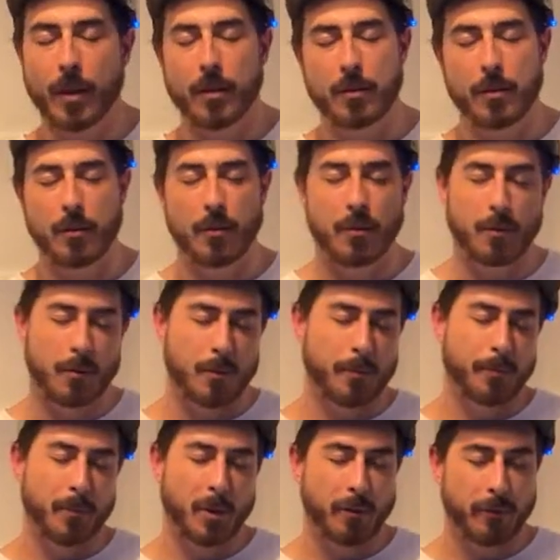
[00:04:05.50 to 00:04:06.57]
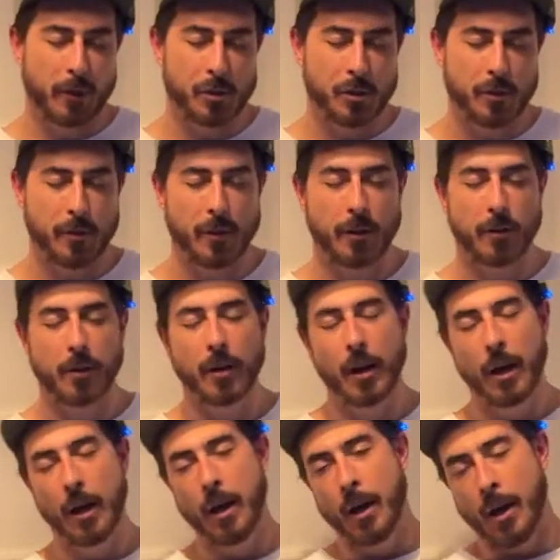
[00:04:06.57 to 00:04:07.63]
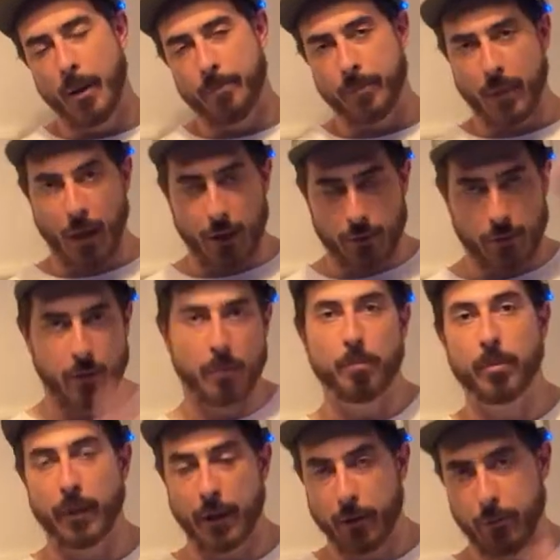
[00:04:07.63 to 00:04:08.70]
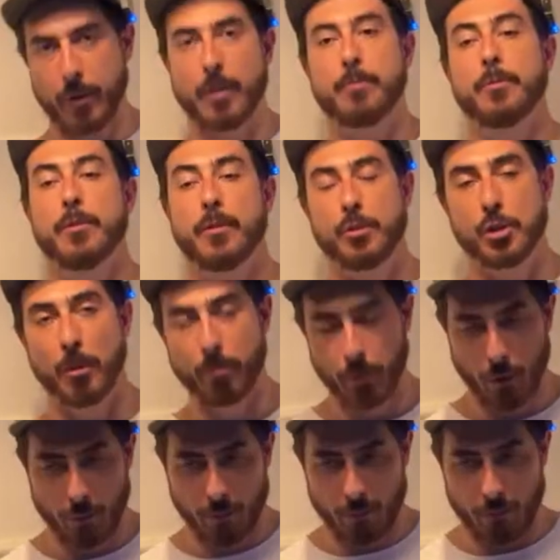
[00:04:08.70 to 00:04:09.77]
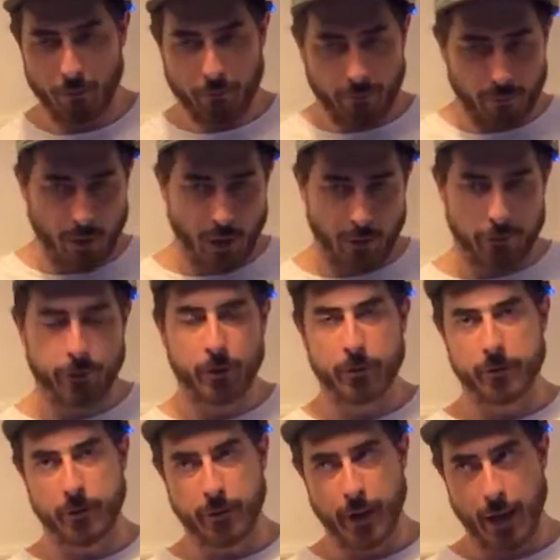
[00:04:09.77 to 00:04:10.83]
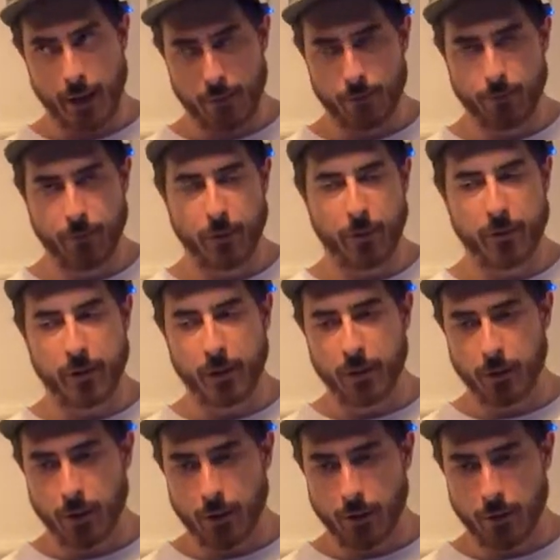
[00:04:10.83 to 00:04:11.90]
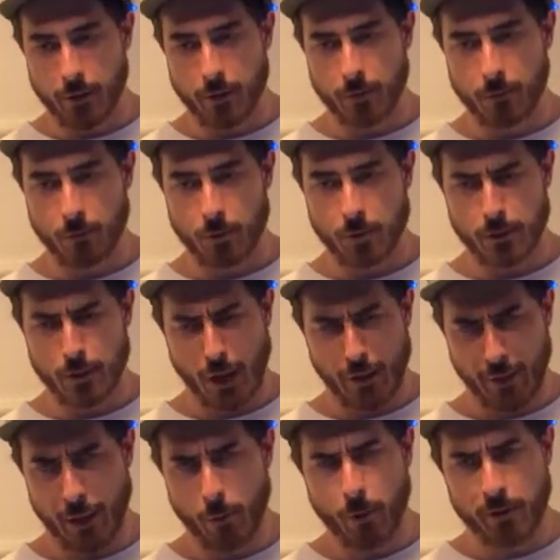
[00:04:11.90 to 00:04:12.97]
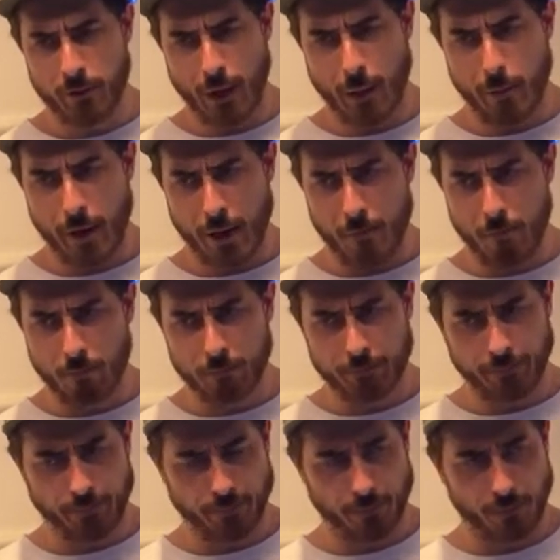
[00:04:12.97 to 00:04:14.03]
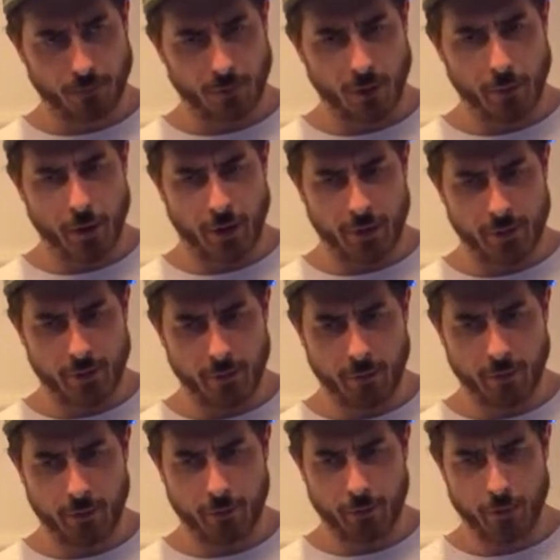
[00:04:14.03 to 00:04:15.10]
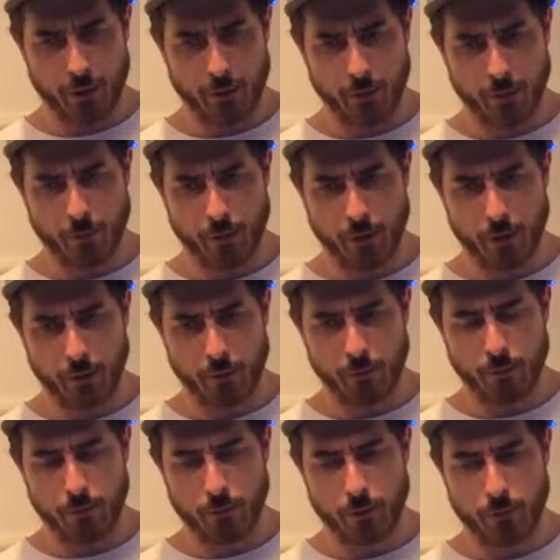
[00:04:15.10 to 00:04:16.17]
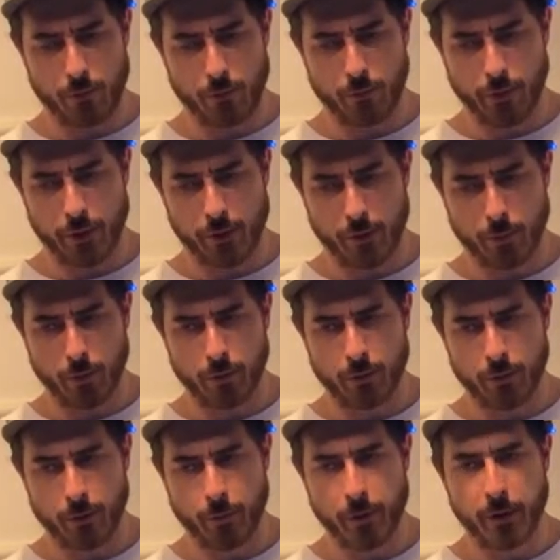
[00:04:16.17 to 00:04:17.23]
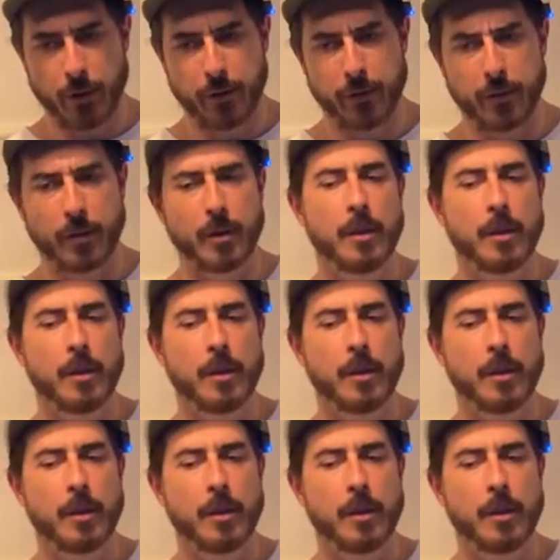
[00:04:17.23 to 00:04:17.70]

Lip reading: to the convention center, I started playing around with the jump rope. Got a feel for that. The single unders, which is not, it wasn't that bad, to be honest. It was pretty reasonable. It was pretty decent.